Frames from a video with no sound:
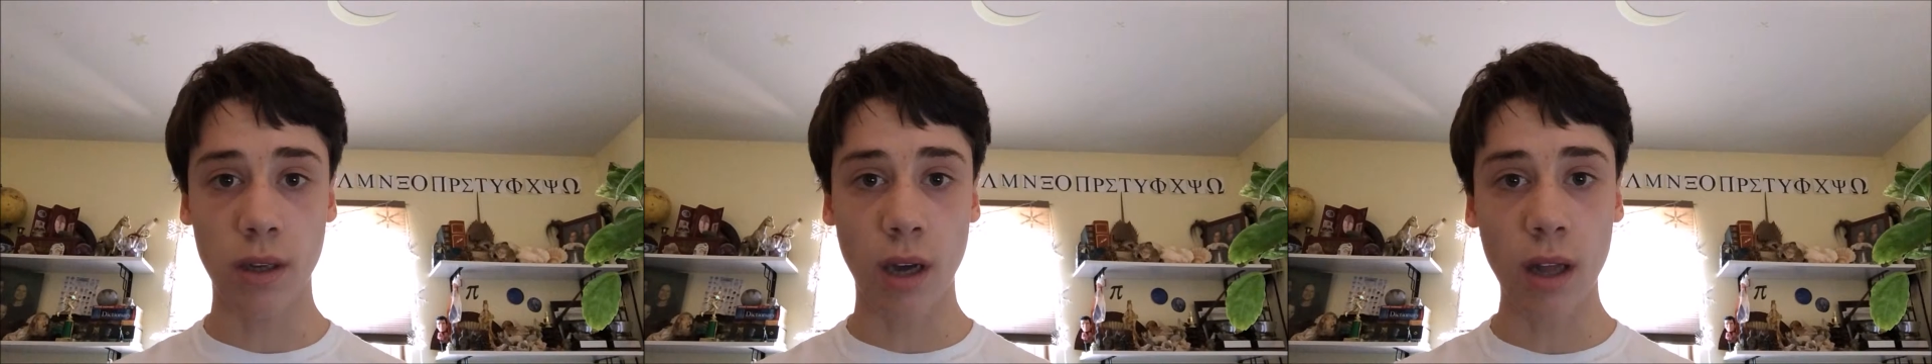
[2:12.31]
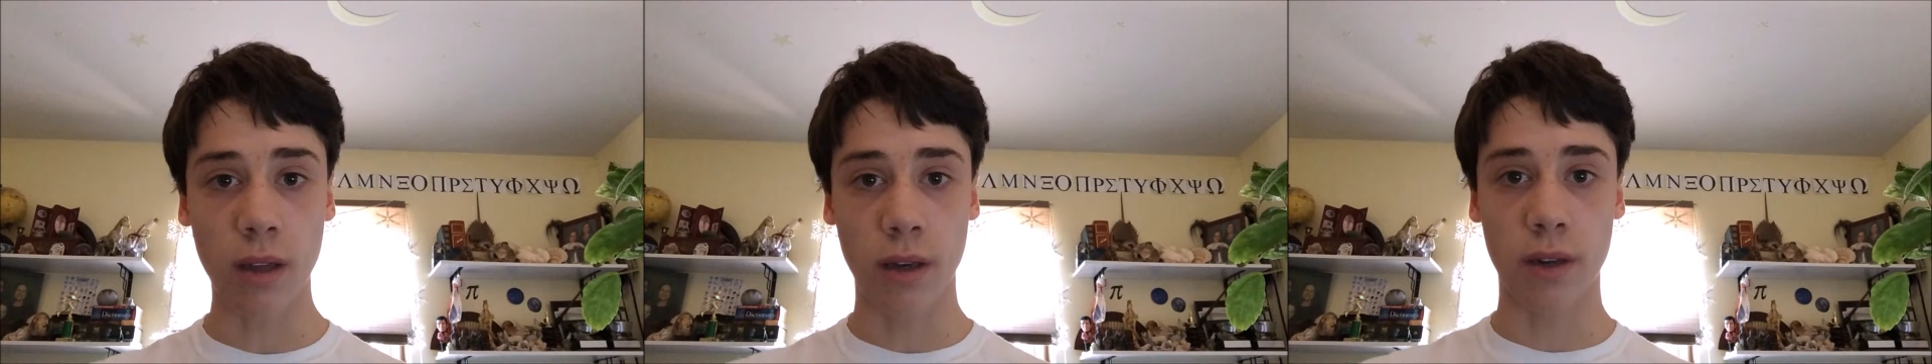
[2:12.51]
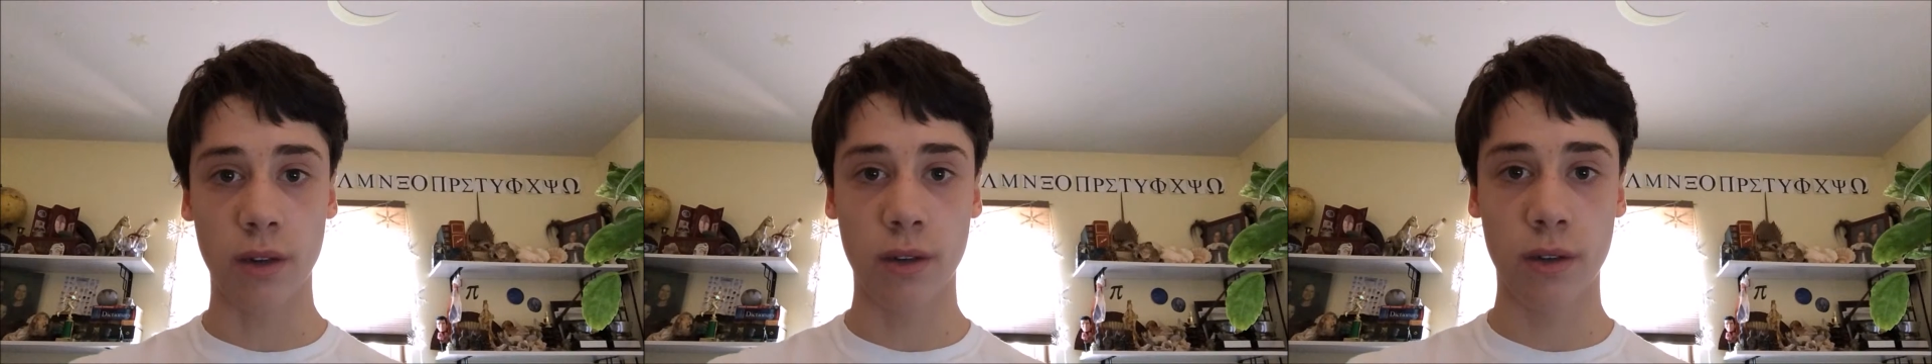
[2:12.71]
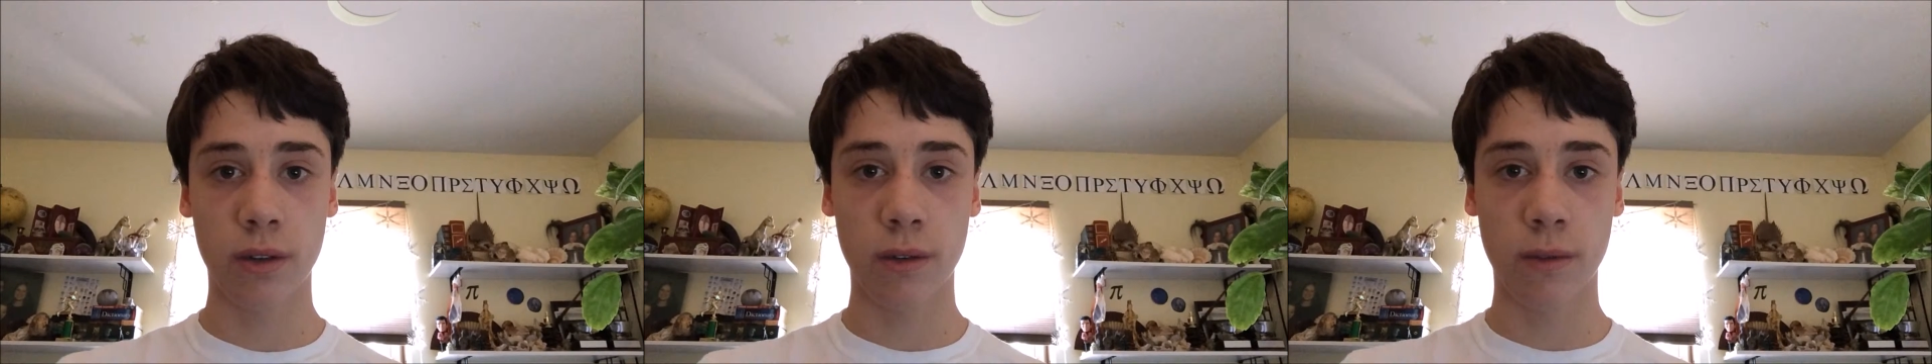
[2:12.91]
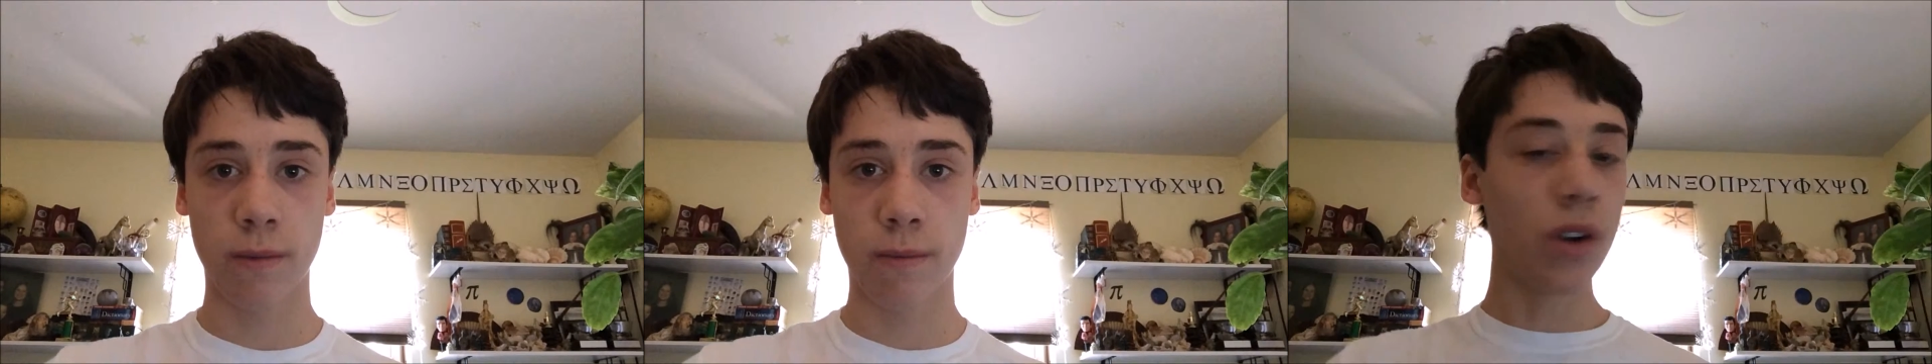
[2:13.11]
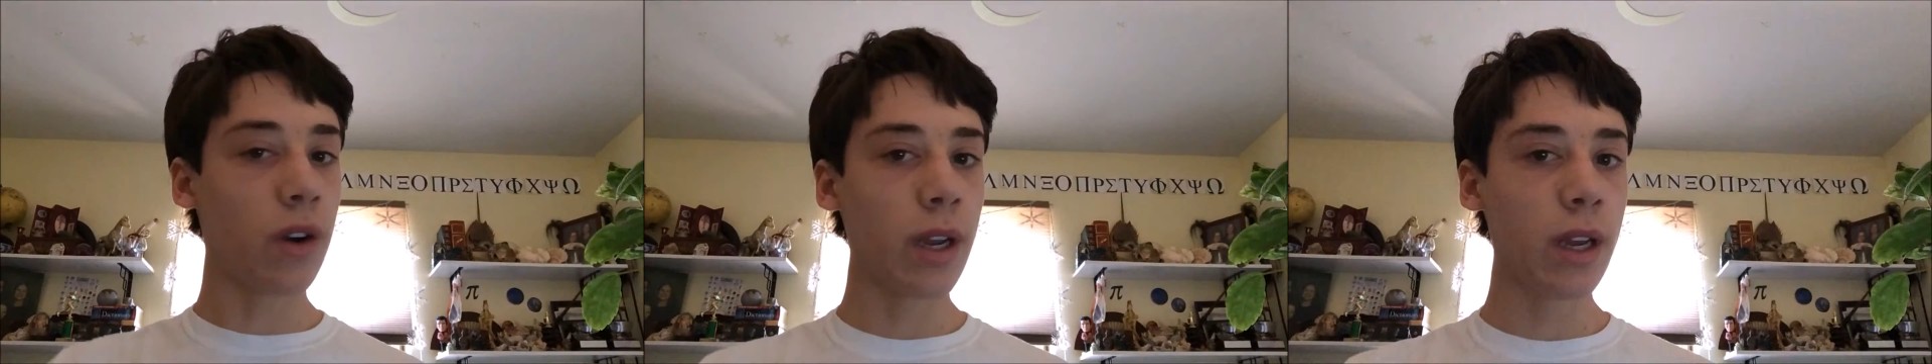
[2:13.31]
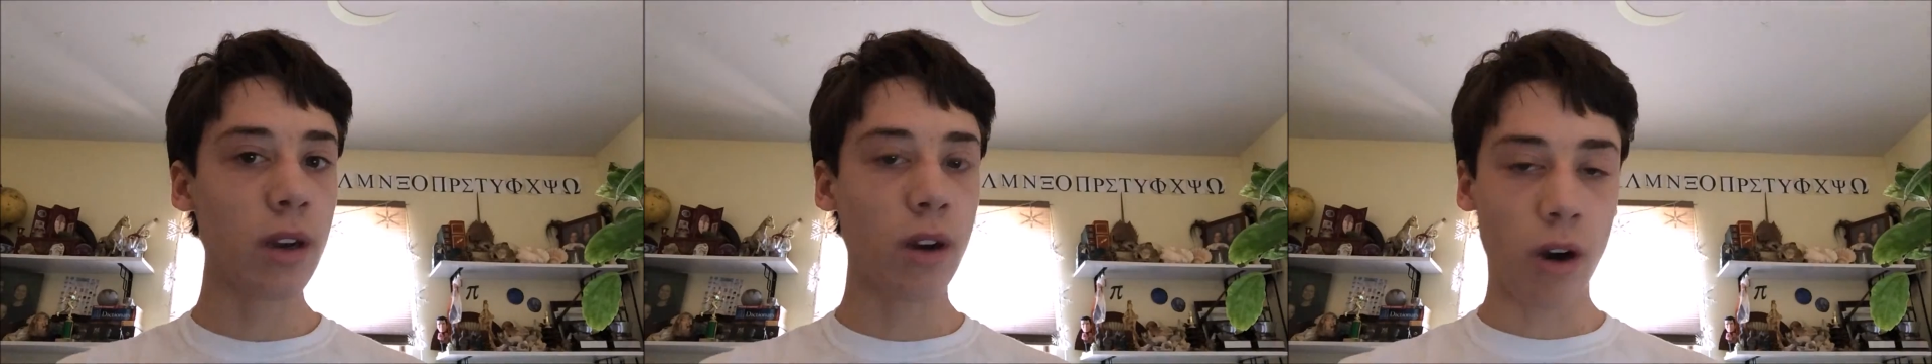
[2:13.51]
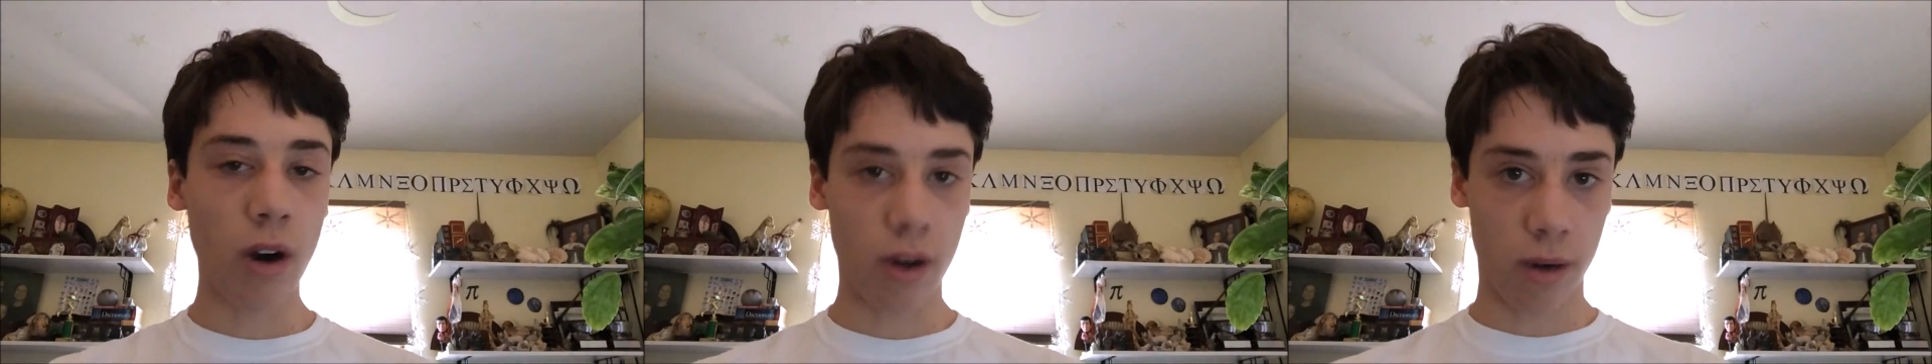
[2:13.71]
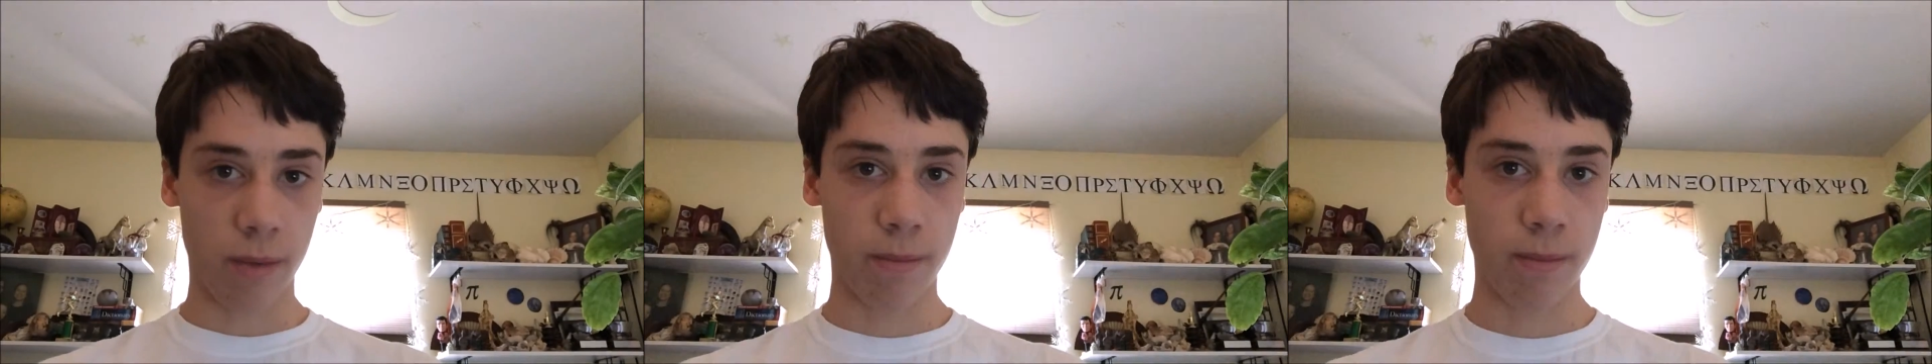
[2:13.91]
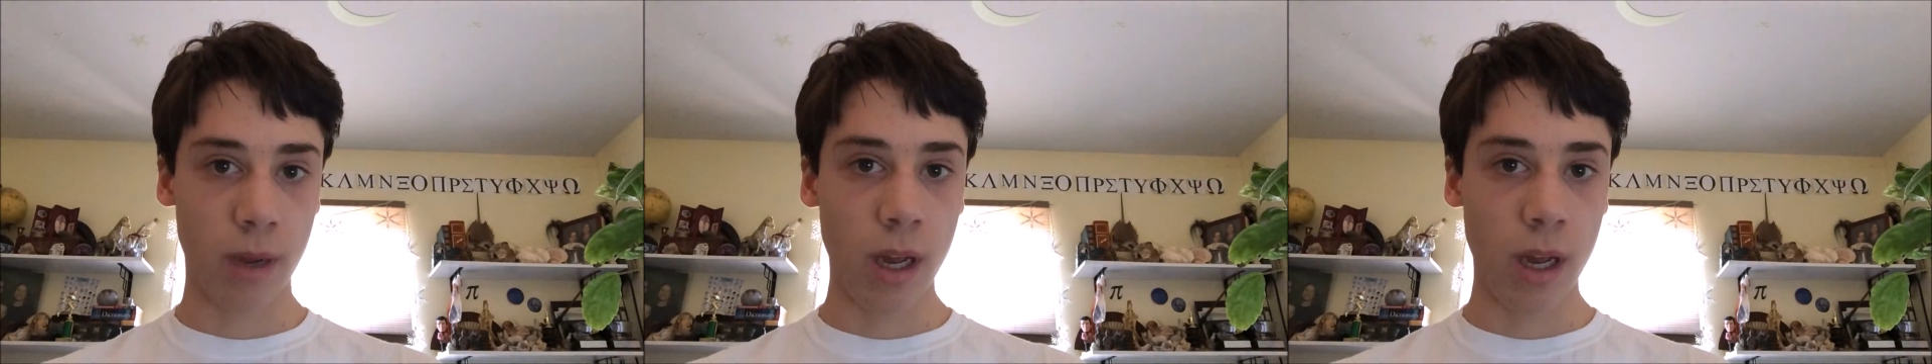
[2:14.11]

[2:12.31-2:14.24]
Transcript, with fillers: colors. During autumn,